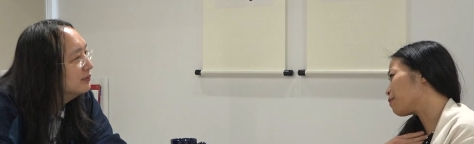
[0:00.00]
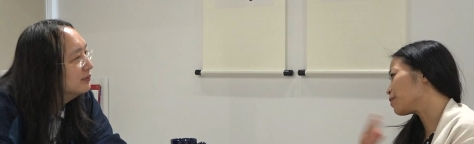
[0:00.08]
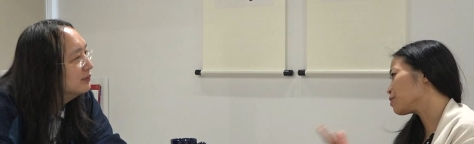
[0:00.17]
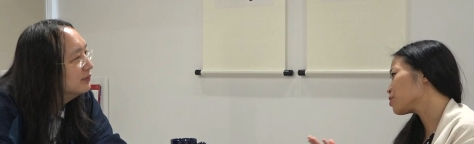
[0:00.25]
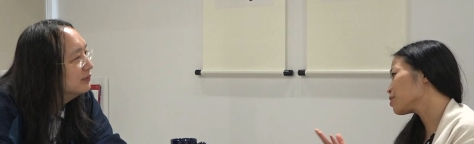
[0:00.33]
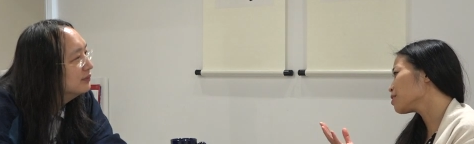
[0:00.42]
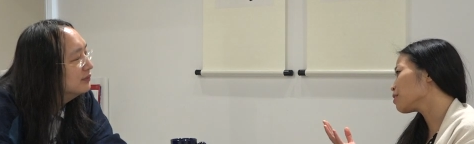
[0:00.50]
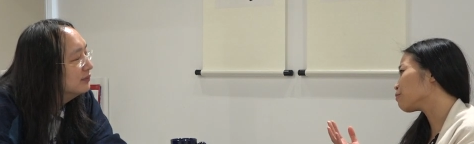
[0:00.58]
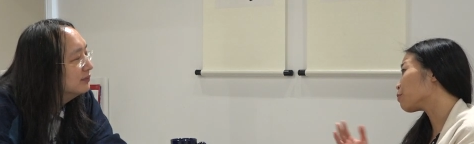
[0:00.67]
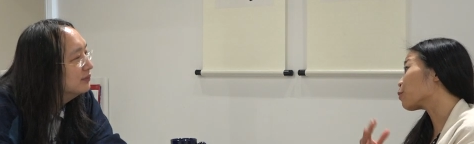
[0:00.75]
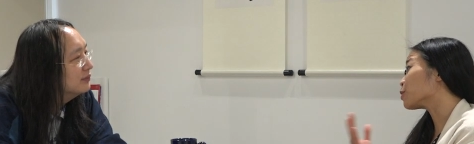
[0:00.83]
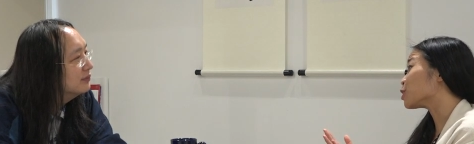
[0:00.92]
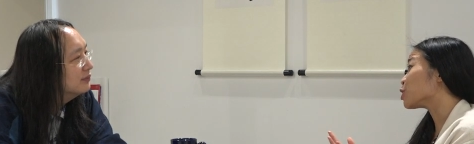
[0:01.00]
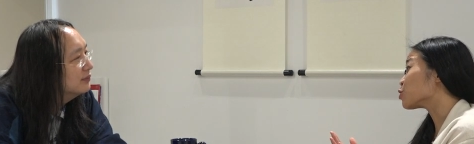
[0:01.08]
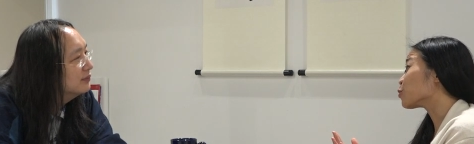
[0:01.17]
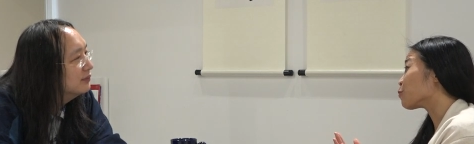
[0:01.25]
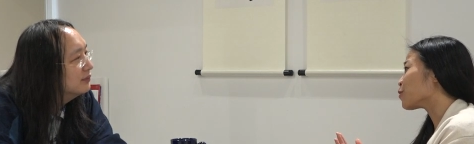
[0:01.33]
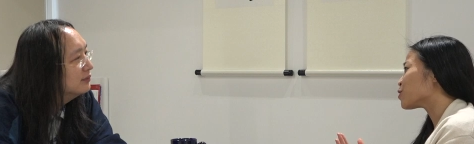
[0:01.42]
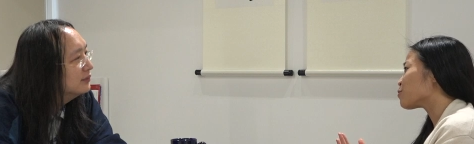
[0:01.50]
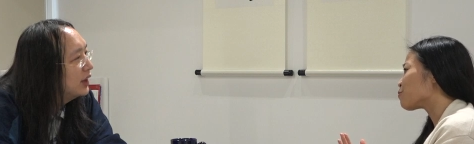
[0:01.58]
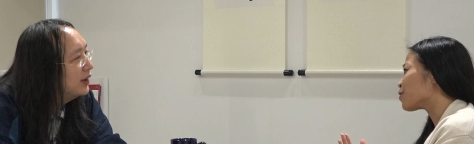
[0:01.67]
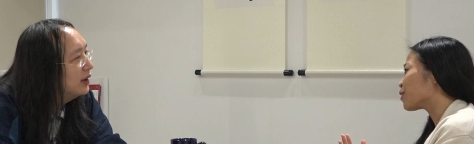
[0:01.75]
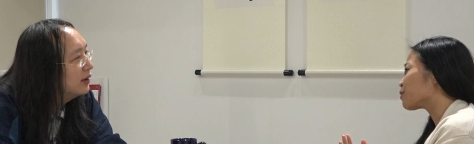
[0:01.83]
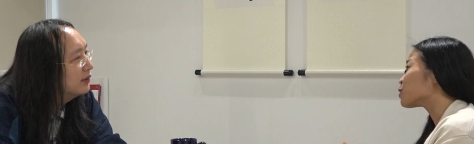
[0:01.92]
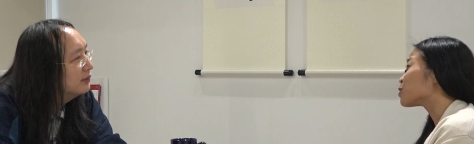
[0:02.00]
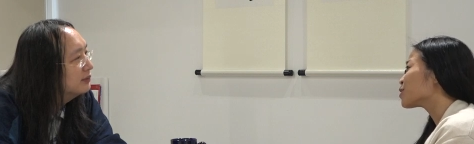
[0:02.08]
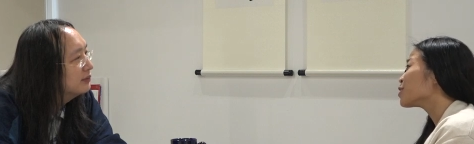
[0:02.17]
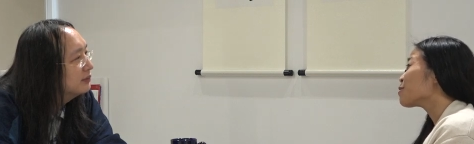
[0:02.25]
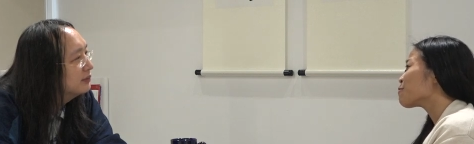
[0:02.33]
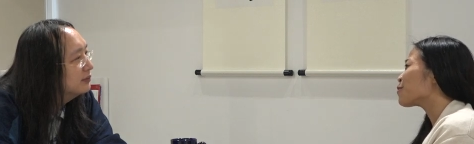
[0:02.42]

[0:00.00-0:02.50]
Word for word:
Speaker 1: foundation of mm the Presidential Innovation Fellows. Oh, yeah.